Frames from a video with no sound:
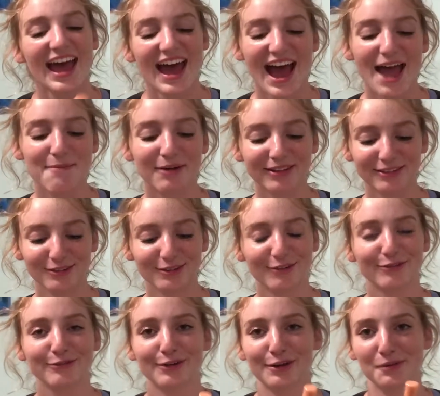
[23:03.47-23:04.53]
I bought this
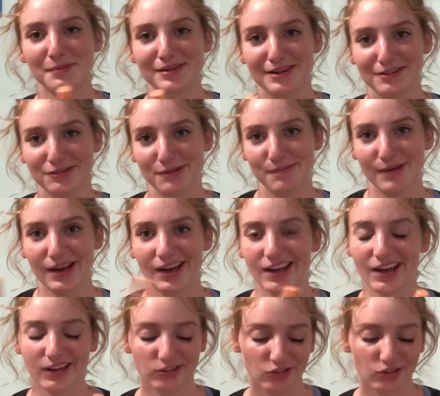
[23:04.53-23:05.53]
off of recommendation by